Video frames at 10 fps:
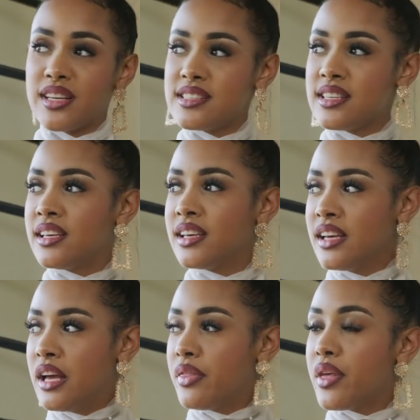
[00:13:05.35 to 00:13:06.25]
when I see
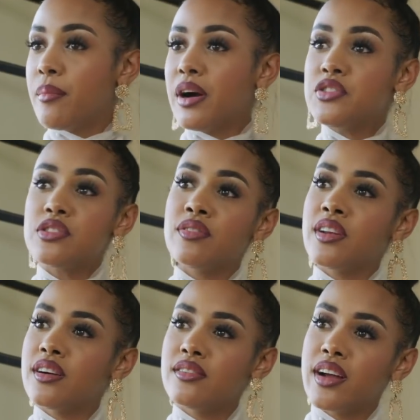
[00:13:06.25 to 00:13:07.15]
the amount
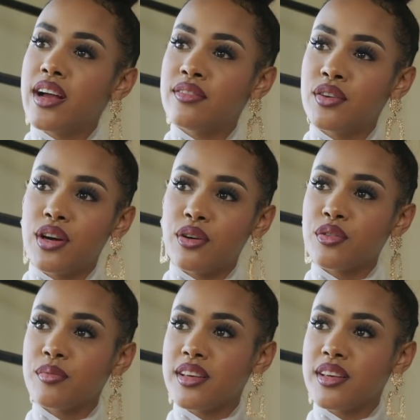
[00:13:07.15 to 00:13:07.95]
of love I have around